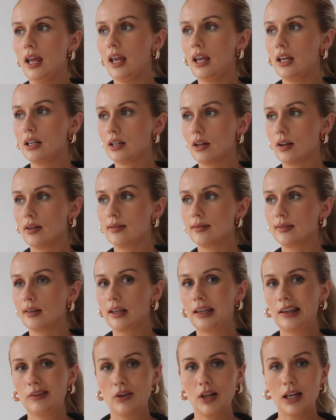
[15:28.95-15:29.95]
It does
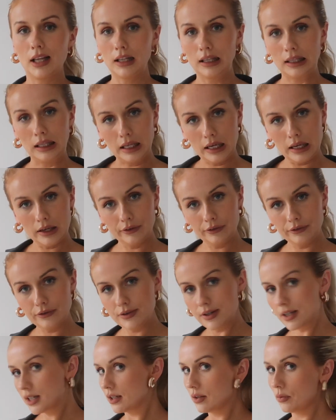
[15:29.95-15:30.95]
give you a little
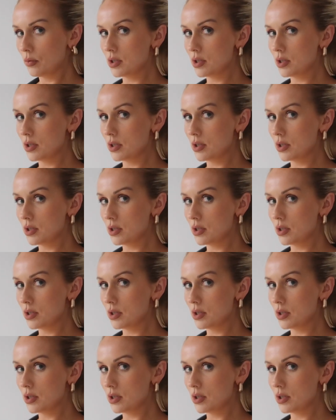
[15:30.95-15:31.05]
lift,